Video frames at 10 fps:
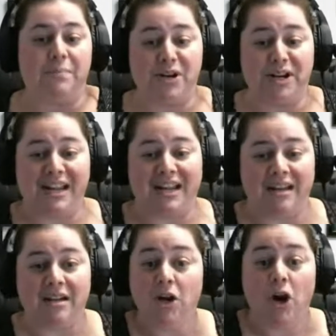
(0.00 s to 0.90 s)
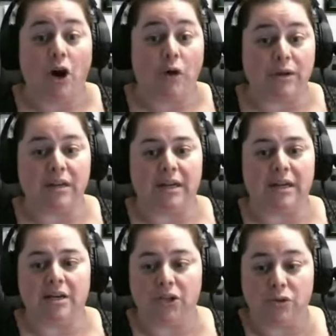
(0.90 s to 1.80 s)
put it in a
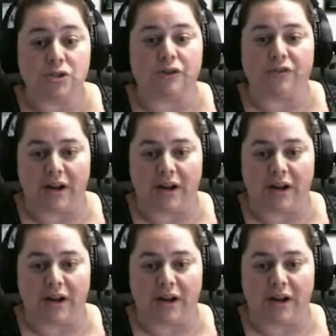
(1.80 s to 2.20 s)
really user